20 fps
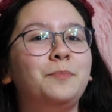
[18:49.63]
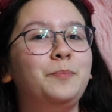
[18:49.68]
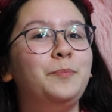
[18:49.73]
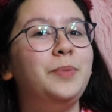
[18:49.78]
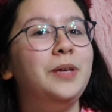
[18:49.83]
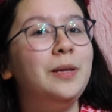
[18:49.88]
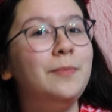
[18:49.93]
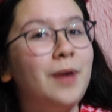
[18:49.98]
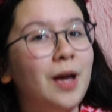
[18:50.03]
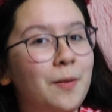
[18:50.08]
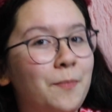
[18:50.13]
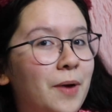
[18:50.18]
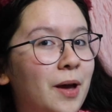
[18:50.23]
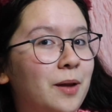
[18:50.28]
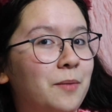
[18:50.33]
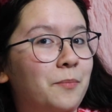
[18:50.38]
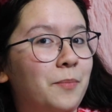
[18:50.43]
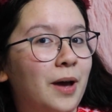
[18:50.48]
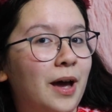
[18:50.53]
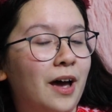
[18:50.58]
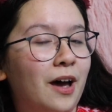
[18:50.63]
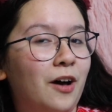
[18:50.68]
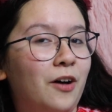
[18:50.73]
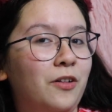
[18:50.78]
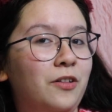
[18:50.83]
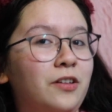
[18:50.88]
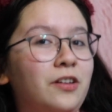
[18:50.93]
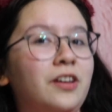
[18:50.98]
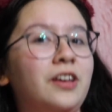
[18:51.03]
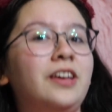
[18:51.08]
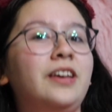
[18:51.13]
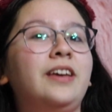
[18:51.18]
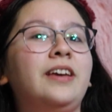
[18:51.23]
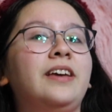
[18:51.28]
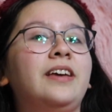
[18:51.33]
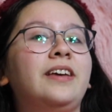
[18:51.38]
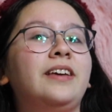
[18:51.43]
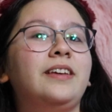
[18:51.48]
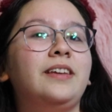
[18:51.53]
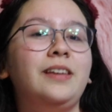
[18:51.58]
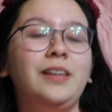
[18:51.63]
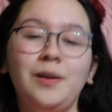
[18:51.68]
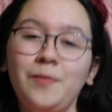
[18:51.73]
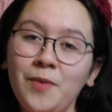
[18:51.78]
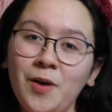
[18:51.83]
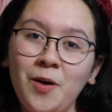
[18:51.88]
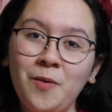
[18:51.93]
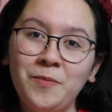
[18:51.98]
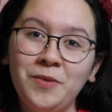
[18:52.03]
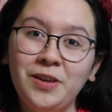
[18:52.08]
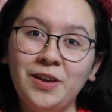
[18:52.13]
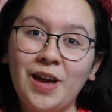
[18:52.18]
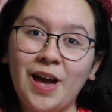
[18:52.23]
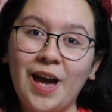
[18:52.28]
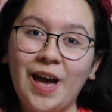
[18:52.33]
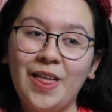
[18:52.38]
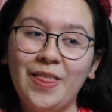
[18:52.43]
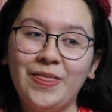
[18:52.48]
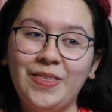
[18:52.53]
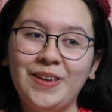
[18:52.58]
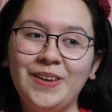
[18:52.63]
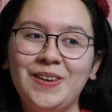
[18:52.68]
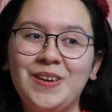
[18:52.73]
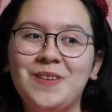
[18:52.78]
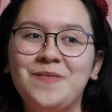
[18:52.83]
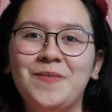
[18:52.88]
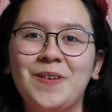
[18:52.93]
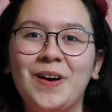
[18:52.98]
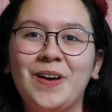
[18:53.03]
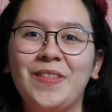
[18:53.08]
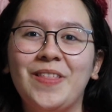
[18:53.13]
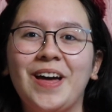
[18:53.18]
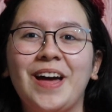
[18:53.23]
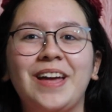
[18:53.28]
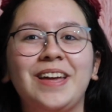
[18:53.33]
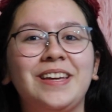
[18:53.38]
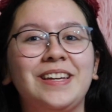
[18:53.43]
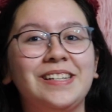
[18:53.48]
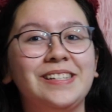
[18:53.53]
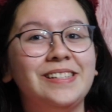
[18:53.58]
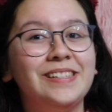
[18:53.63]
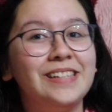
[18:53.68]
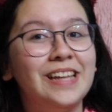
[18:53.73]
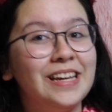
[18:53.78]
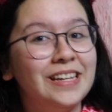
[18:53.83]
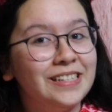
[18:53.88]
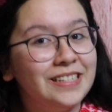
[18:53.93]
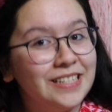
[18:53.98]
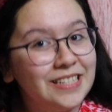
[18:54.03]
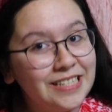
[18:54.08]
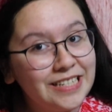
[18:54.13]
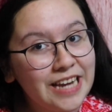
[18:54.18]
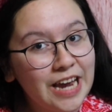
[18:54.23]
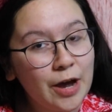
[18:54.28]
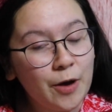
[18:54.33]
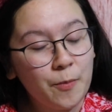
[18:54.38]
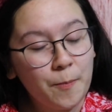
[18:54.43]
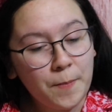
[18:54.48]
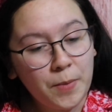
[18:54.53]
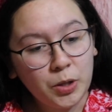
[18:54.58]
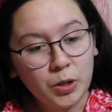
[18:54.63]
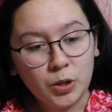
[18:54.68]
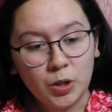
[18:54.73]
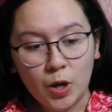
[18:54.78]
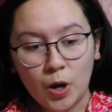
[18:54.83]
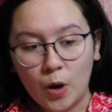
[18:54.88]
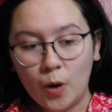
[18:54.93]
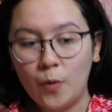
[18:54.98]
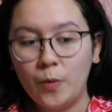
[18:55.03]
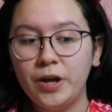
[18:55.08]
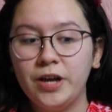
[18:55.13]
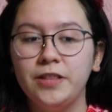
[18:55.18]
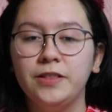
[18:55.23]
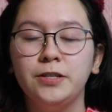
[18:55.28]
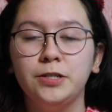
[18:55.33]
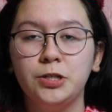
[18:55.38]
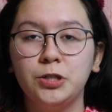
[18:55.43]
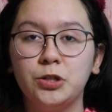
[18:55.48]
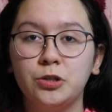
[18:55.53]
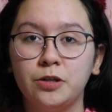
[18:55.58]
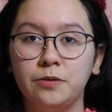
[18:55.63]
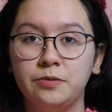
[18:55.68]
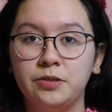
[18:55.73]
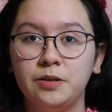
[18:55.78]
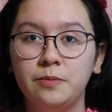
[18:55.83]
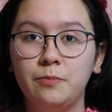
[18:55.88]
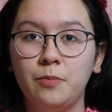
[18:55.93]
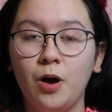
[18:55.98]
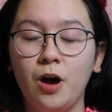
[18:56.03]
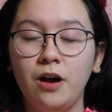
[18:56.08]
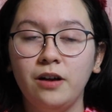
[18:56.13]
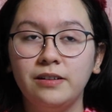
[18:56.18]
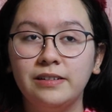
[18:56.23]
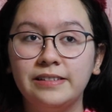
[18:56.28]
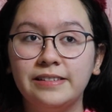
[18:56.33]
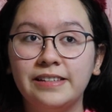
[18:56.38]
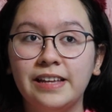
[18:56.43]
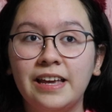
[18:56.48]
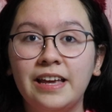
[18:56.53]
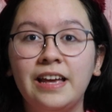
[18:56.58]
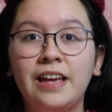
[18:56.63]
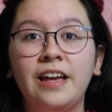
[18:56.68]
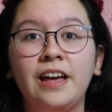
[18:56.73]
Be my pen pal. Email me at the email that is down below in the description box.